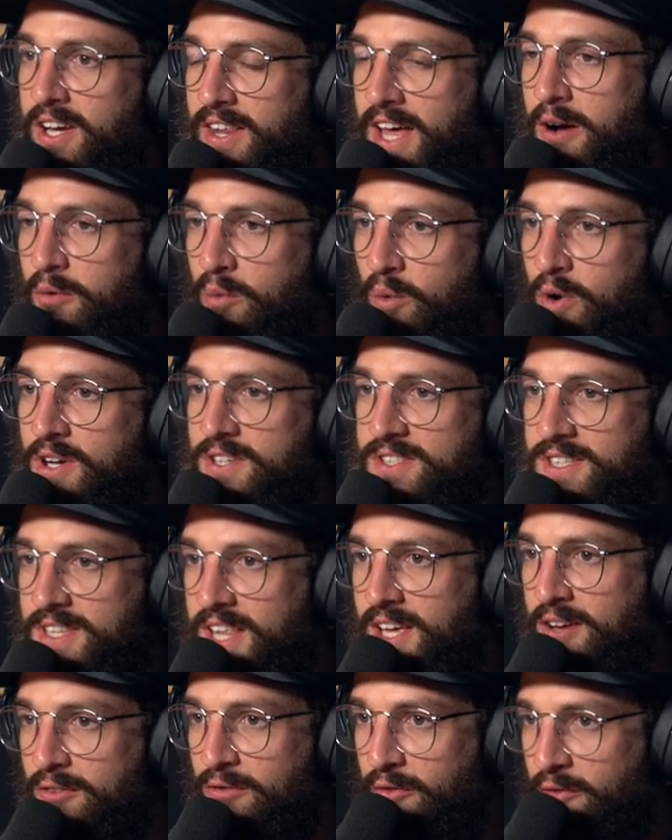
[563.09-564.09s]
That was
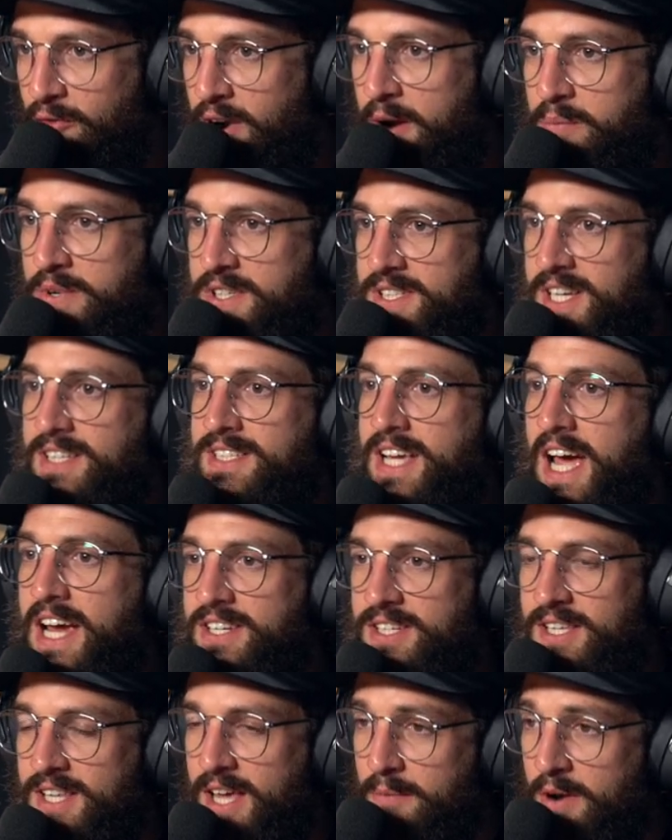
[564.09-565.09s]
the
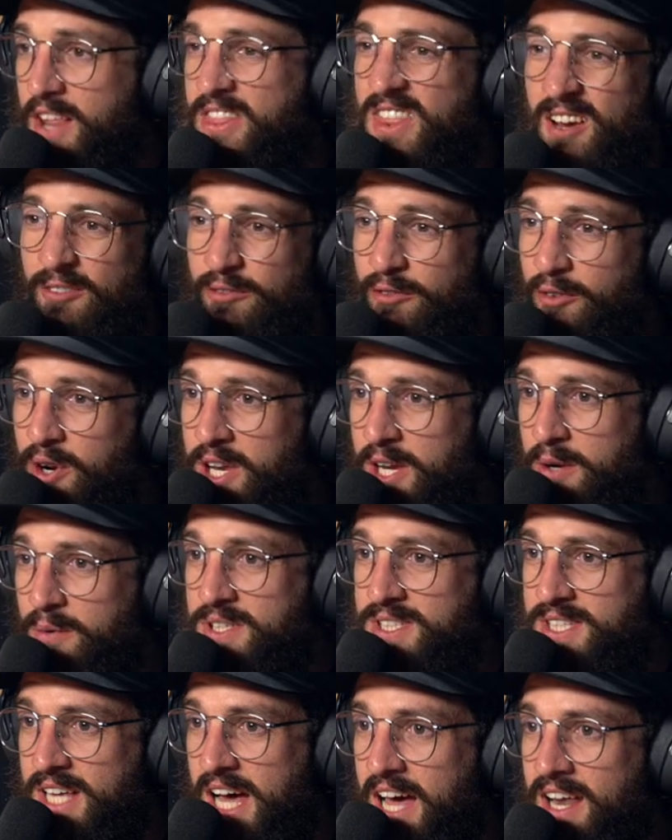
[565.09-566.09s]
representation of them, and I think footy
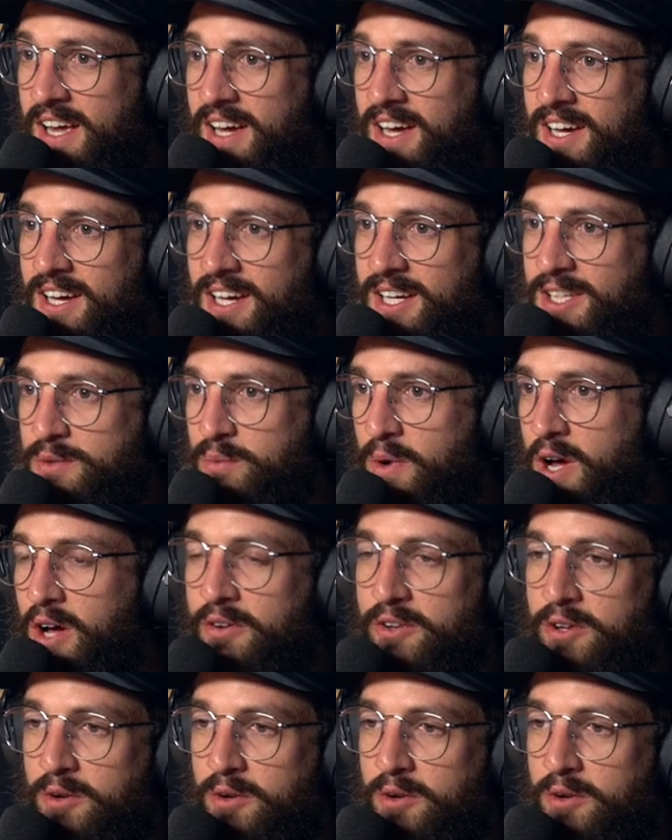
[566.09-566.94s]
was that as well.